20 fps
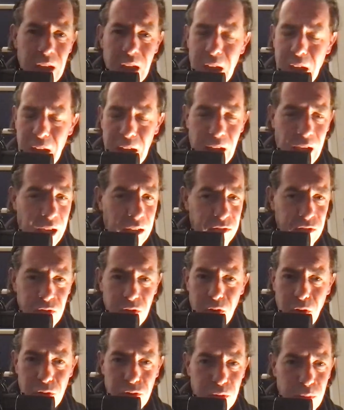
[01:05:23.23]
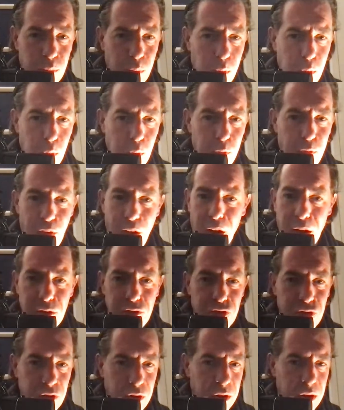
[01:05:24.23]
He hasn't got a royal
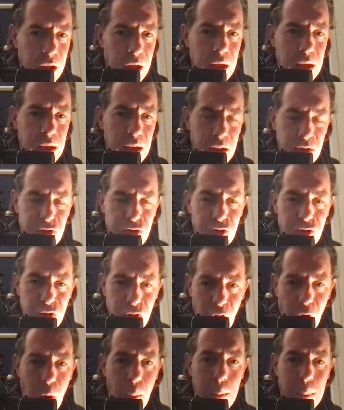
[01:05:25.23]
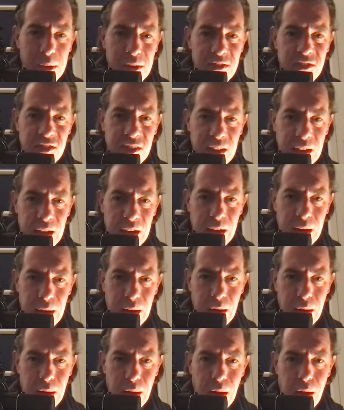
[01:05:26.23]
function. He should not be
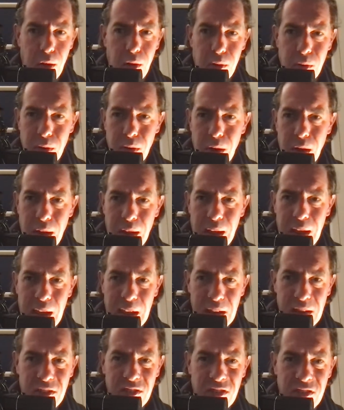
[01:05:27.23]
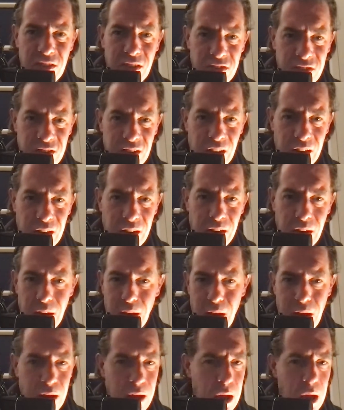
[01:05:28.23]
seen on Easter
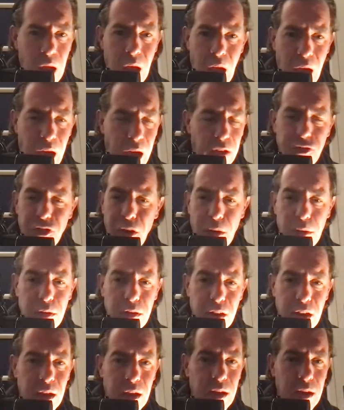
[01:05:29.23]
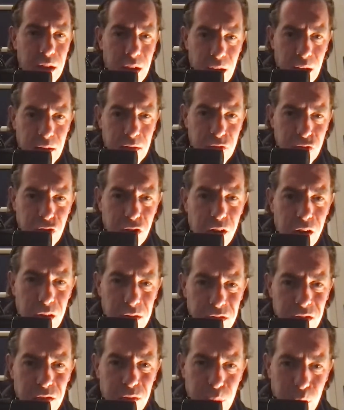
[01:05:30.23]
Sunday. I don't think King
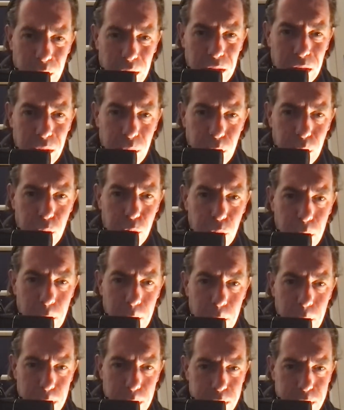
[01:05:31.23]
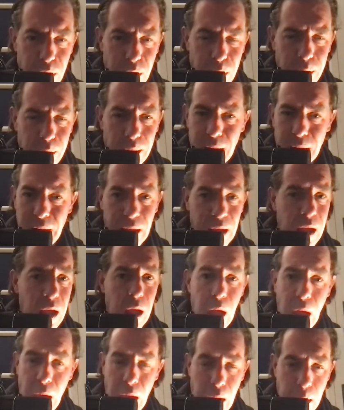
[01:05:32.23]
Charles has read the room correctly.
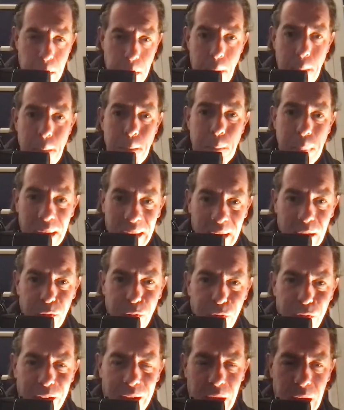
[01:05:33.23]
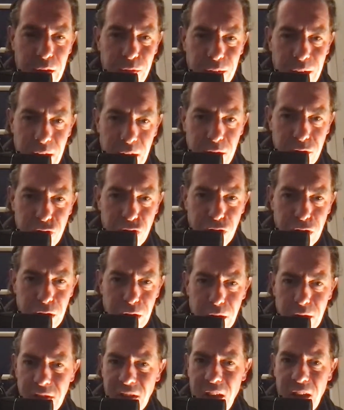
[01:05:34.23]
I'm a big fan of King
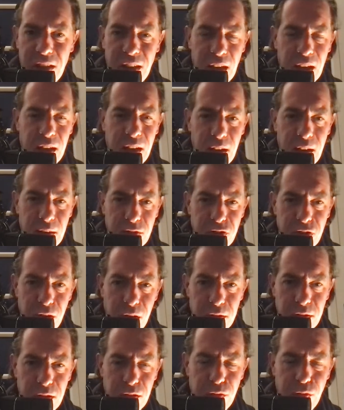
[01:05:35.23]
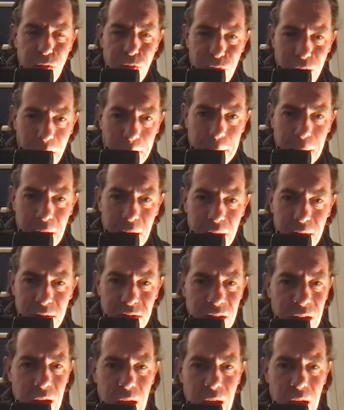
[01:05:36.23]
Charles. I think King Charles is fabulous,